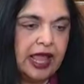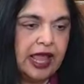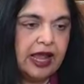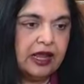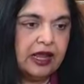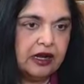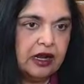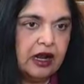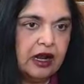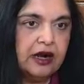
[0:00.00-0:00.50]
their
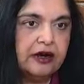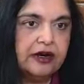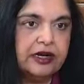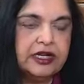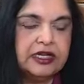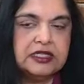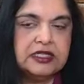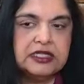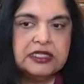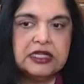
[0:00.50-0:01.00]

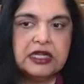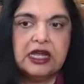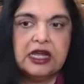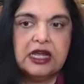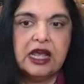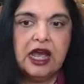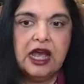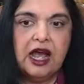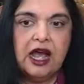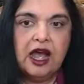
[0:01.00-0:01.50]
concurrence,
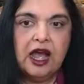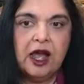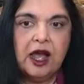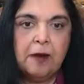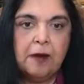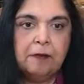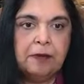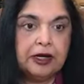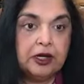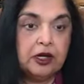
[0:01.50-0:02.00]

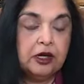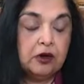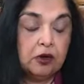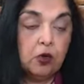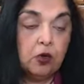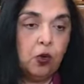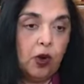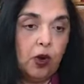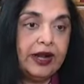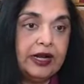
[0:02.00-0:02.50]
but
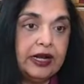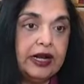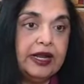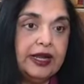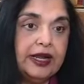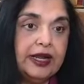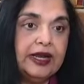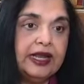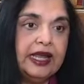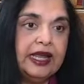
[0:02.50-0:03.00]
quite
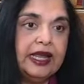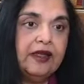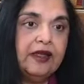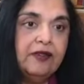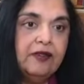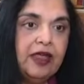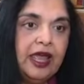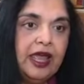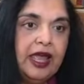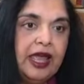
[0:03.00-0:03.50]
clearly,
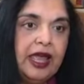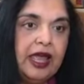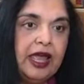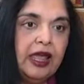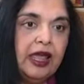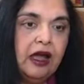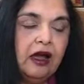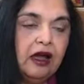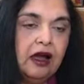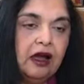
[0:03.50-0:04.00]

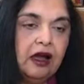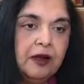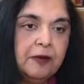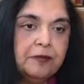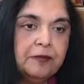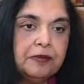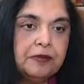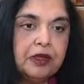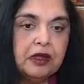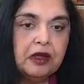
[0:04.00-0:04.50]
they
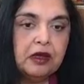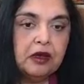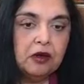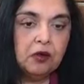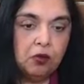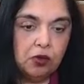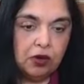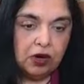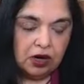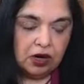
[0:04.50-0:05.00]

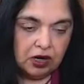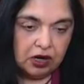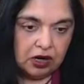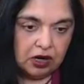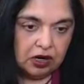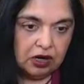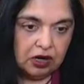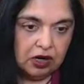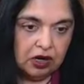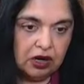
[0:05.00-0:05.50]

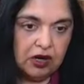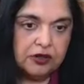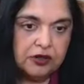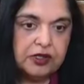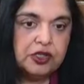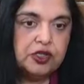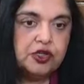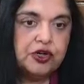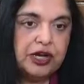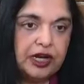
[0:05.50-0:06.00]
were,
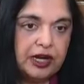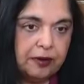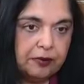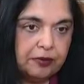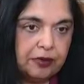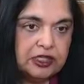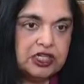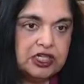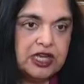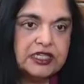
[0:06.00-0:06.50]
the three
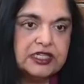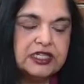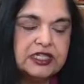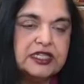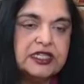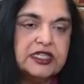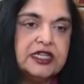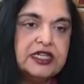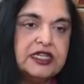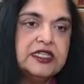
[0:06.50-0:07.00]
liberal
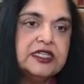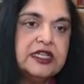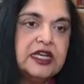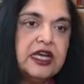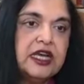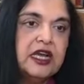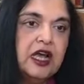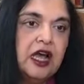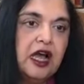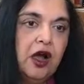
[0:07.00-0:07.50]
justices,
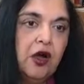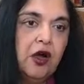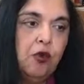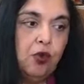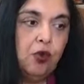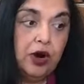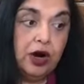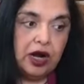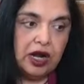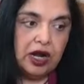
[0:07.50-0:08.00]

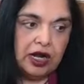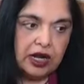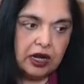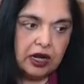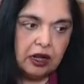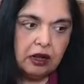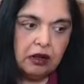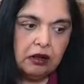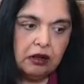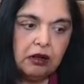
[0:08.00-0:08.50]
were a
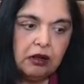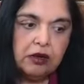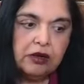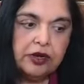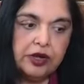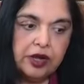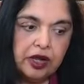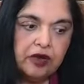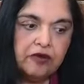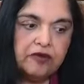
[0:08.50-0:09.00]
little
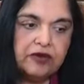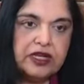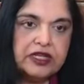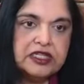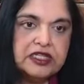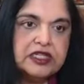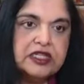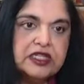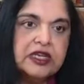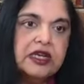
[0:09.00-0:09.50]

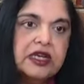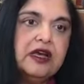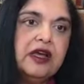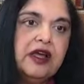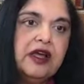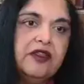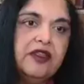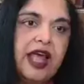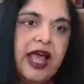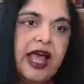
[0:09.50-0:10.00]
nervous
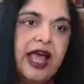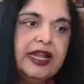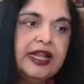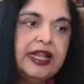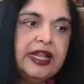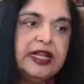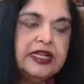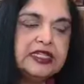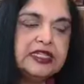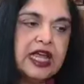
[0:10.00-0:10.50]
that
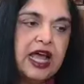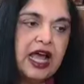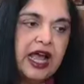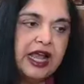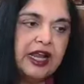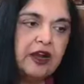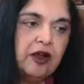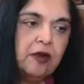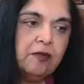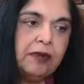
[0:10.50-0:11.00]
this
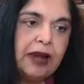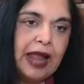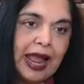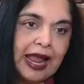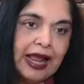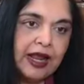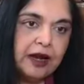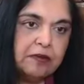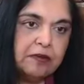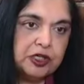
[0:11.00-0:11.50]
kind of
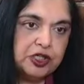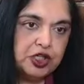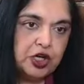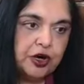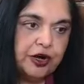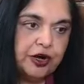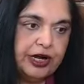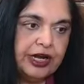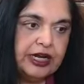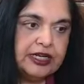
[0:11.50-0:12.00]
blanket
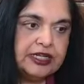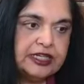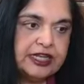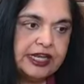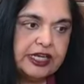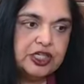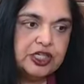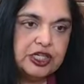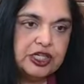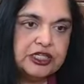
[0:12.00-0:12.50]
majority
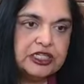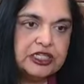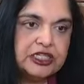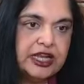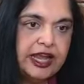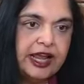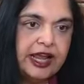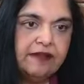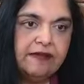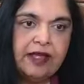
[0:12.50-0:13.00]
decision
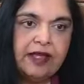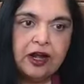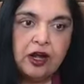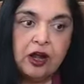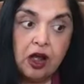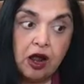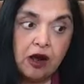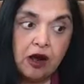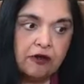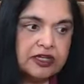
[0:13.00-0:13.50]
saying
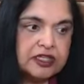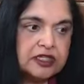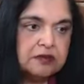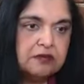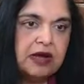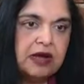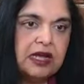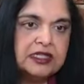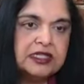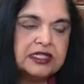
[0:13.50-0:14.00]
that Congress
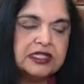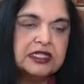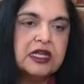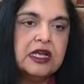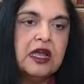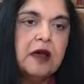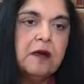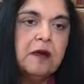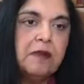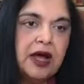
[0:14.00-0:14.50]
must
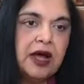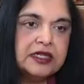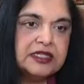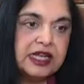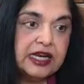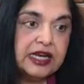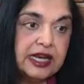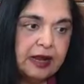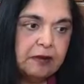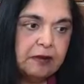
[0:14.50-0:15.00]
pass
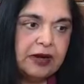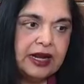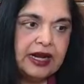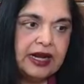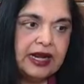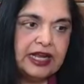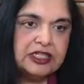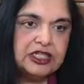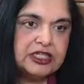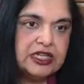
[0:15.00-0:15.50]

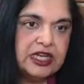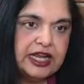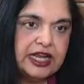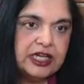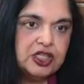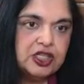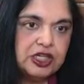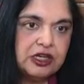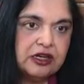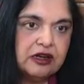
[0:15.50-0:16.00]
enabling
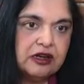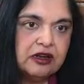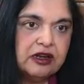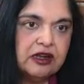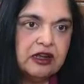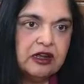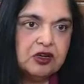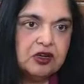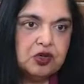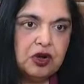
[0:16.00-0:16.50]
legislation
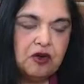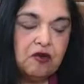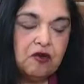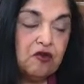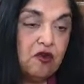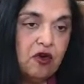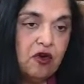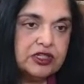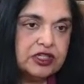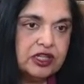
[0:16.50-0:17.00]
to
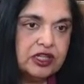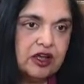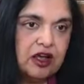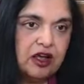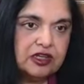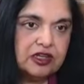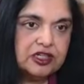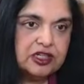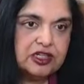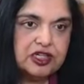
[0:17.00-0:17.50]
enforce the
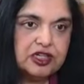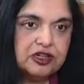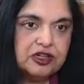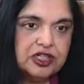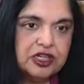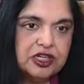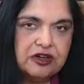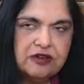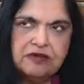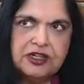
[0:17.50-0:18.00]

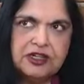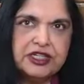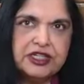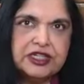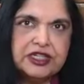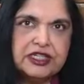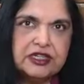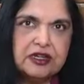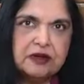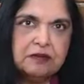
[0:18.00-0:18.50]
Constitution, which
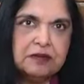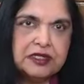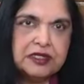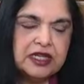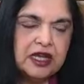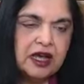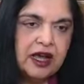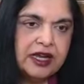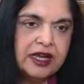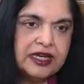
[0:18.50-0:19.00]
is a
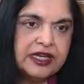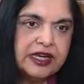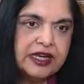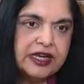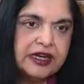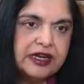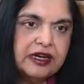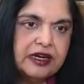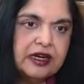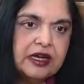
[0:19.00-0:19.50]
bizarre
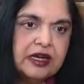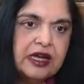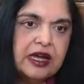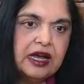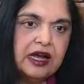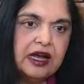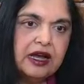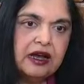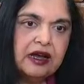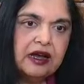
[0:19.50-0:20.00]
idea.
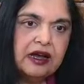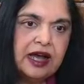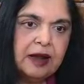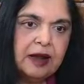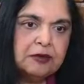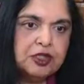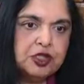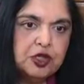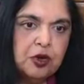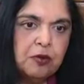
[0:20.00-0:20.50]

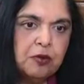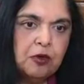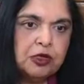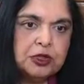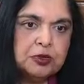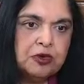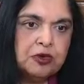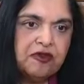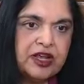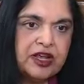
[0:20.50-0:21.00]
I'm sure
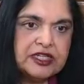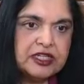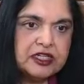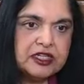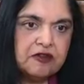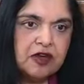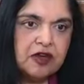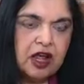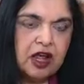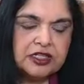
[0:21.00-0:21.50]
most
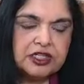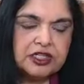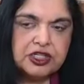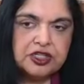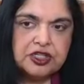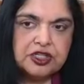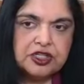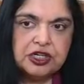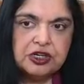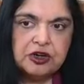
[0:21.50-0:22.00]
professors of
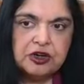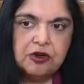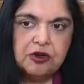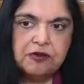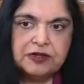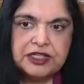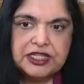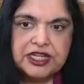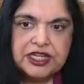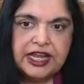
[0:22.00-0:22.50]
constitutional
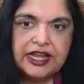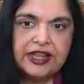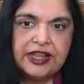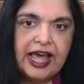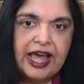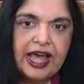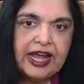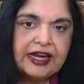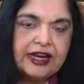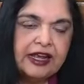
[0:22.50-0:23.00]
law would say
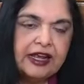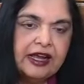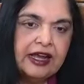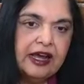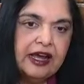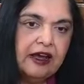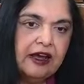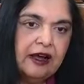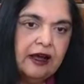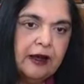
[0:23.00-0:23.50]
that,
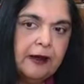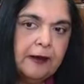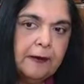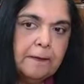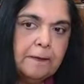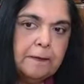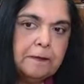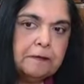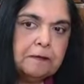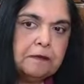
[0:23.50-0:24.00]

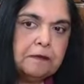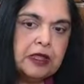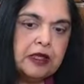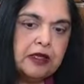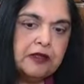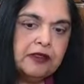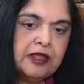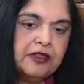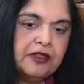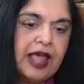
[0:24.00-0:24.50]

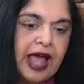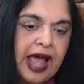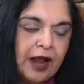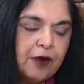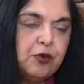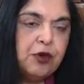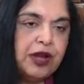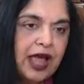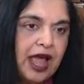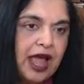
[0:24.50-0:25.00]

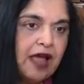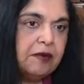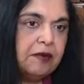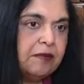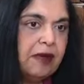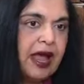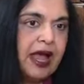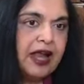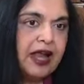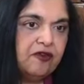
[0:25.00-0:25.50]
that would have a
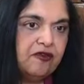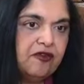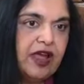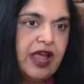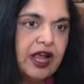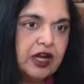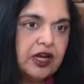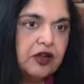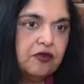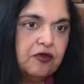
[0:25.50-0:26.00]
bad
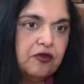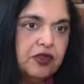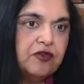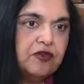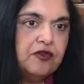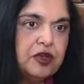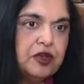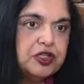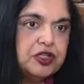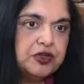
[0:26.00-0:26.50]
effect for the
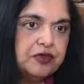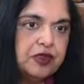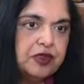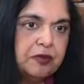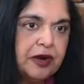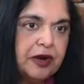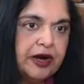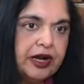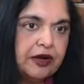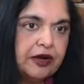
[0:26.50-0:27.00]
future of
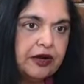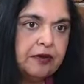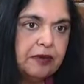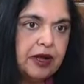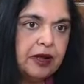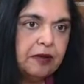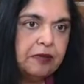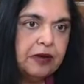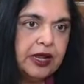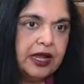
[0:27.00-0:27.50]
the American
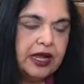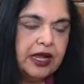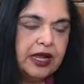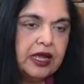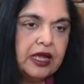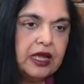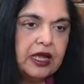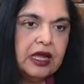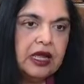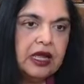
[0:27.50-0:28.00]
Republic.